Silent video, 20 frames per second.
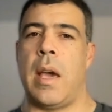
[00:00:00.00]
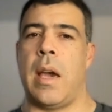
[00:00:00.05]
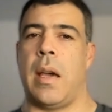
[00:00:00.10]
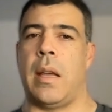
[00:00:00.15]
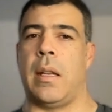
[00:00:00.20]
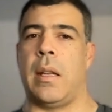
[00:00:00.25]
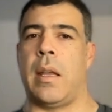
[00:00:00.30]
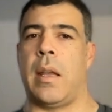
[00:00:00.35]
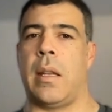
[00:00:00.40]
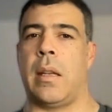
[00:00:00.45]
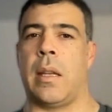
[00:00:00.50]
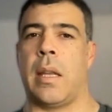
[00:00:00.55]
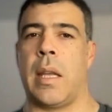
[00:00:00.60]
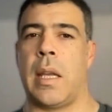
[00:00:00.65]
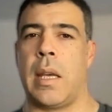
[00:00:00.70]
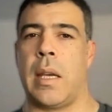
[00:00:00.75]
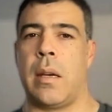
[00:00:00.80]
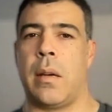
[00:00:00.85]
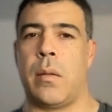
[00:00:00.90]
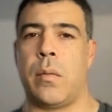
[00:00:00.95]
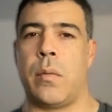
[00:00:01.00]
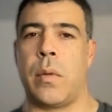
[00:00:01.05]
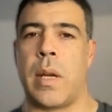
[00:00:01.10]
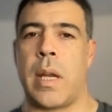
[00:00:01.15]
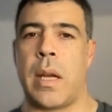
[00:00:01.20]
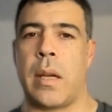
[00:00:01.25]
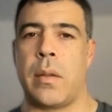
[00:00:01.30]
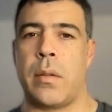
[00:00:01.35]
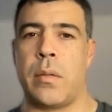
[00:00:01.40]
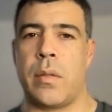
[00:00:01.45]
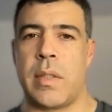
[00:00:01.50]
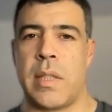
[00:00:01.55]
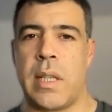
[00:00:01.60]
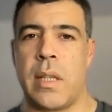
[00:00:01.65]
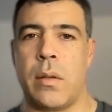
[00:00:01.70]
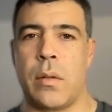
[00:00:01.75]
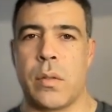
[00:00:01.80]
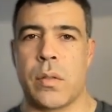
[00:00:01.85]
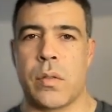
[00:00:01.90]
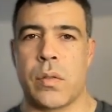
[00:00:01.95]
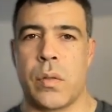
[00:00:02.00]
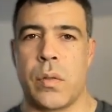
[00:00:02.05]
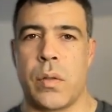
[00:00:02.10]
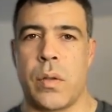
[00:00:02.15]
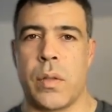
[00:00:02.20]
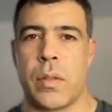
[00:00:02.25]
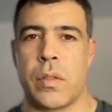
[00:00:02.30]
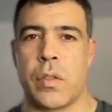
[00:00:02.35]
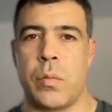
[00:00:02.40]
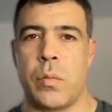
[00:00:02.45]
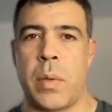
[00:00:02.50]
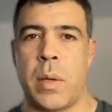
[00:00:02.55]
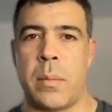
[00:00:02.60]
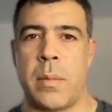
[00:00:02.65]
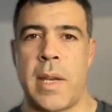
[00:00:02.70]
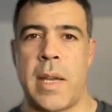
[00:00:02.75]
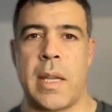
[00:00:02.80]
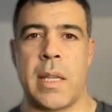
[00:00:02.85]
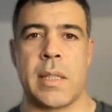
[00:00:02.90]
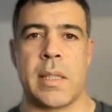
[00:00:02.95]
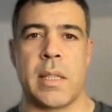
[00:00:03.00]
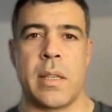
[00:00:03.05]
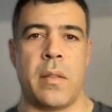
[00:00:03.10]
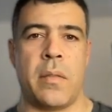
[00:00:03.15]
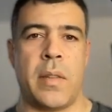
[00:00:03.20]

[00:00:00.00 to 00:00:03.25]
And then here we are using also a Supabase